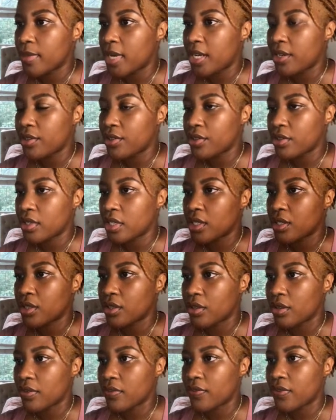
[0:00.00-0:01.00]
monitoring and
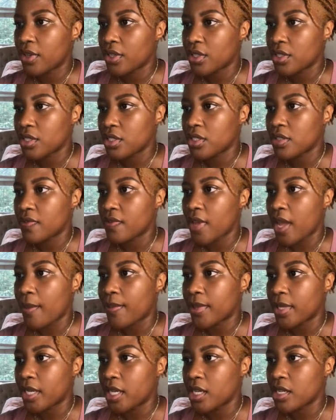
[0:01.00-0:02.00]
alerting functions of the
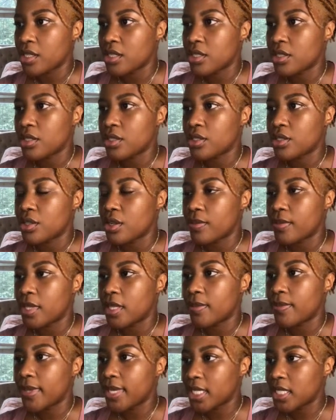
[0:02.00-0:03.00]
application to determine
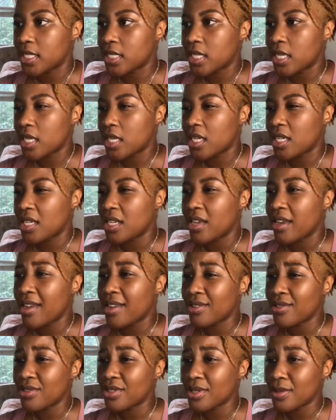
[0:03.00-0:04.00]
the baseline and use